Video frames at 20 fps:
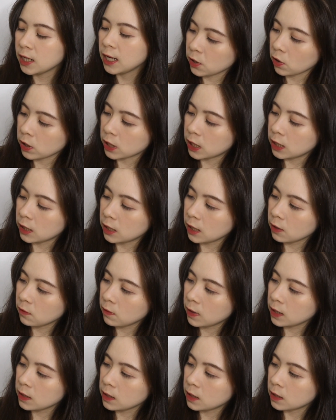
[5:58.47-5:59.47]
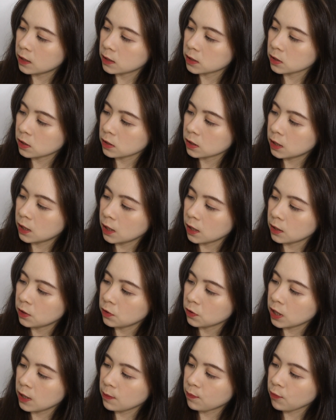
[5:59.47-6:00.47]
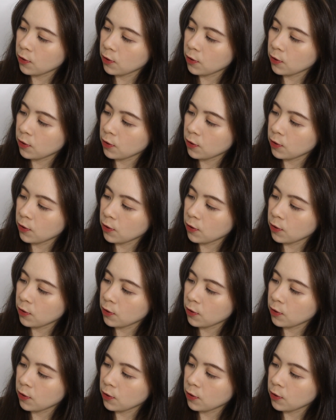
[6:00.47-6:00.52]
Your heating one is here. You keep